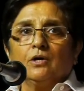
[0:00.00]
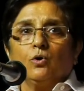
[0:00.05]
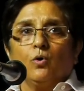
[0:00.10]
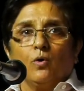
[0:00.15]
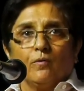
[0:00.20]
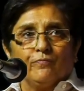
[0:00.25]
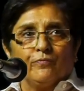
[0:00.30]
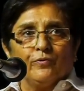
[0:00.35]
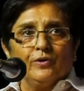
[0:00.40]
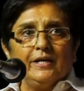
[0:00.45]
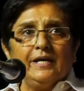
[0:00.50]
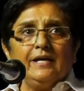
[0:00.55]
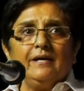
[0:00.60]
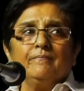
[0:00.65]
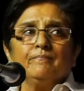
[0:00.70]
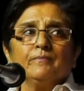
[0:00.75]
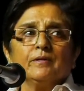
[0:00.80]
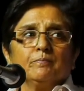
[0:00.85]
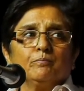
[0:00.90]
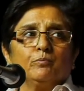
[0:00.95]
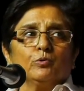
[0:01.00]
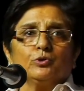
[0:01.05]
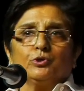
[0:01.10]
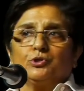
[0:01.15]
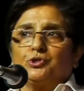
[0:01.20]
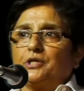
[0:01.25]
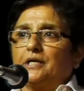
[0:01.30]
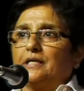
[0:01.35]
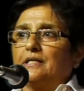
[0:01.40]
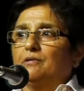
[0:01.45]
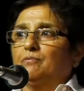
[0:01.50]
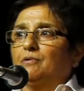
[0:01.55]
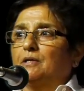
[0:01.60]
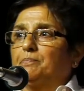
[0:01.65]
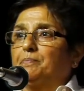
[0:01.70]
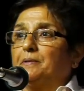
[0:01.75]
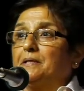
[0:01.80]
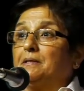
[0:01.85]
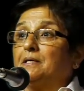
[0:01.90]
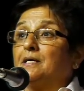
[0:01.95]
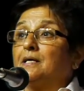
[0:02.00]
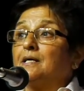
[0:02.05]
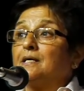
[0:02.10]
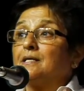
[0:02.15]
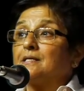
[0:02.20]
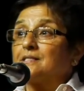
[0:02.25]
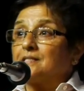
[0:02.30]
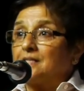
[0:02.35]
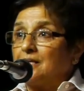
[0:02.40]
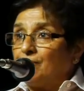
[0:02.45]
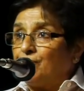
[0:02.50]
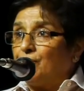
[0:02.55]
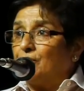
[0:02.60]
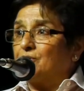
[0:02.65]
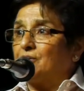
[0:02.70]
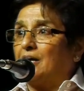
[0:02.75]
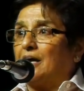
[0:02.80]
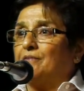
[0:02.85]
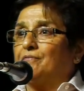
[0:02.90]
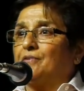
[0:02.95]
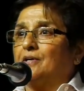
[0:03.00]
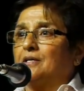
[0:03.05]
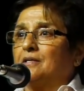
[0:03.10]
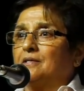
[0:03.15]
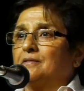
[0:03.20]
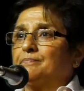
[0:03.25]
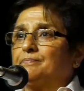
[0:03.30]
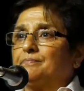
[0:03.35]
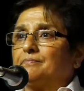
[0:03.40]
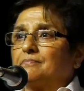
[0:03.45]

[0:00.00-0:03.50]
Hopefully, Puducherry will be safer driving,